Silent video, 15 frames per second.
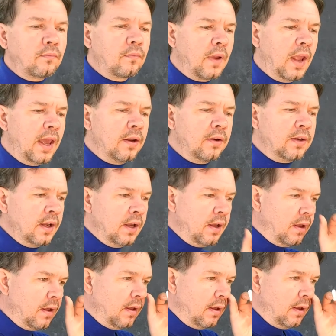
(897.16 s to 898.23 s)
And
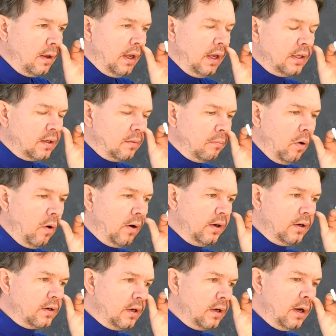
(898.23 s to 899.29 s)
it's
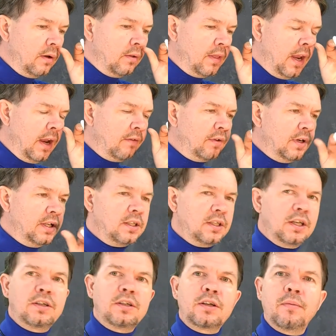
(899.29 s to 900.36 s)
important to know that every
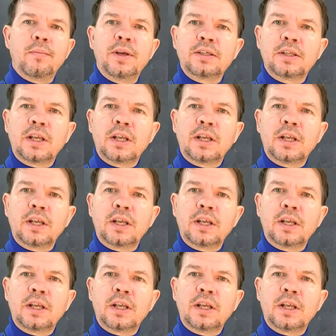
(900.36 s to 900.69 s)
system is a